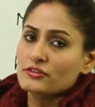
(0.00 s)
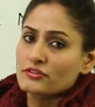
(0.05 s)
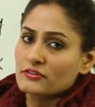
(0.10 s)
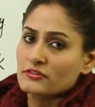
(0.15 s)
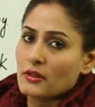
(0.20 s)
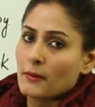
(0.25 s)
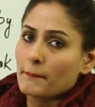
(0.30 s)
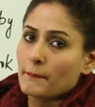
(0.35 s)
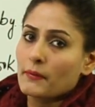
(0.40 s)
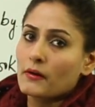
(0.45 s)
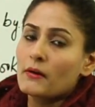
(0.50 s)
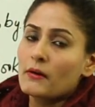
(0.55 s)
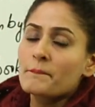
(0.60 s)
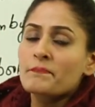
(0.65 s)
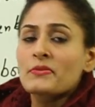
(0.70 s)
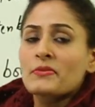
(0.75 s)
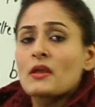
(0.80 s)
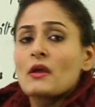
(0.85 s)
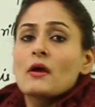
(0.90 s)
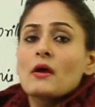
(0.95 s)
this number,
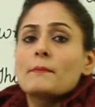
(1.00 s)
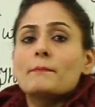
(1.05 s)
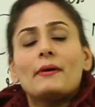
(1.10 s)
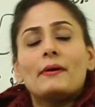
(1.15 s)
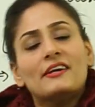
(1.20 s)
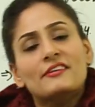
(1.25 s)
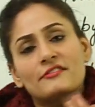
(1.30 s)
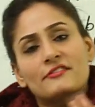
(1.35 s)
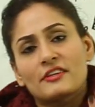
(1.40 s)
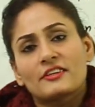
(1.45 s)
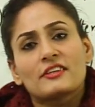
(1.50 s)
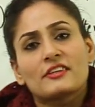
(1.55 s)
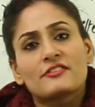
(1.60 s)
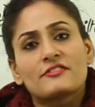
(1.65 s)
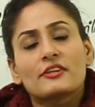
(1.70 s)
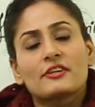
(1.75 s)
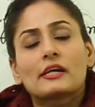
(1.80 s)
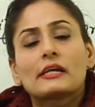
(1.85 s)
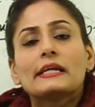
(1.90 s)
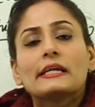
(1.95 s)
but
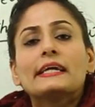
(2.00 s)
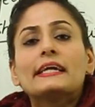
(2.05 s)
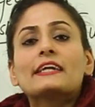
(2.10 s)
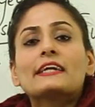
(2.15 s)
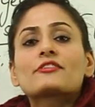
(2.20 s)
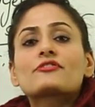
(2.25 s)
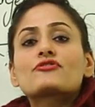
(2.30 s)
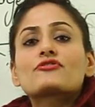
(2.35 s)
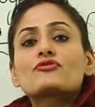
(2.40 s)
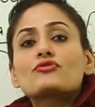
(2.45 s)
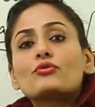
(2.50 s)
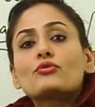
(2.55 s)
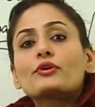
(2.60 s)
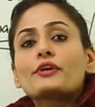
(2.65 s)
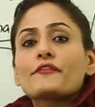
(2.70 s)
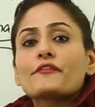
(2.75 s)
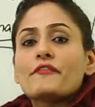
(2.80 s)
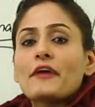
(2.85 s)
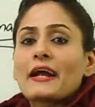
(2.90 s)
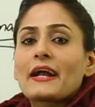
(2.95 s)
statistically it's 2
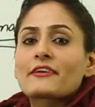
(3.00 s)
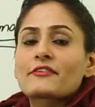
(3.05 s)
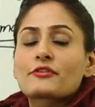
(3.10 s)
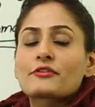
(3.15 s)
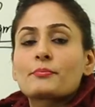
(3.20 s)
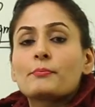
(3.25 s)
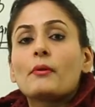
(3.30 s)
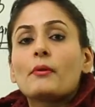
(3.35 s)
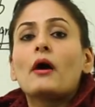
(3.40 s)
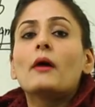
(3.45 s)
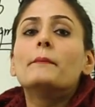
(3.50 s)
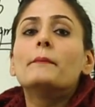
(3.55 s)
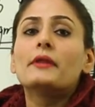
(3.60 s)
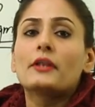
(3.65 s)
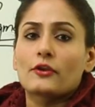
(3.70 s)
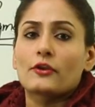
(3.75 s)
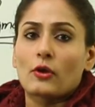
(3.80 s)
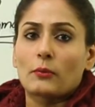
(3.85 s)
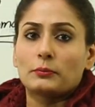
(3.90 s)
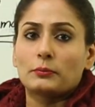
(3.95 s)
defects per
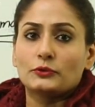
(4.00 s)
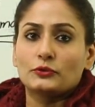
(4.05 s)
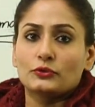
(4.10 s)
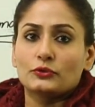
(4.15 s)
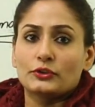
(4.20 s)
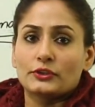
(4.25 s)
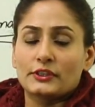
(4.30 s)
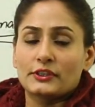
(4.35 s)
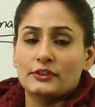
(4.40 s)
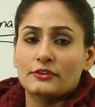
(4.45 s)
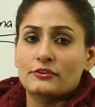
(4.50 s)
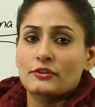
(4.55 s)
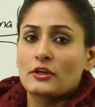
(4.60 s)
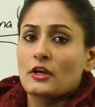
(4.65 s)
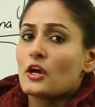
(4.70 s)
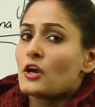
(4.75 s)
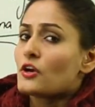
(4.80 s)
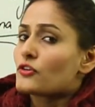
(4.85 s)
billion opportunities.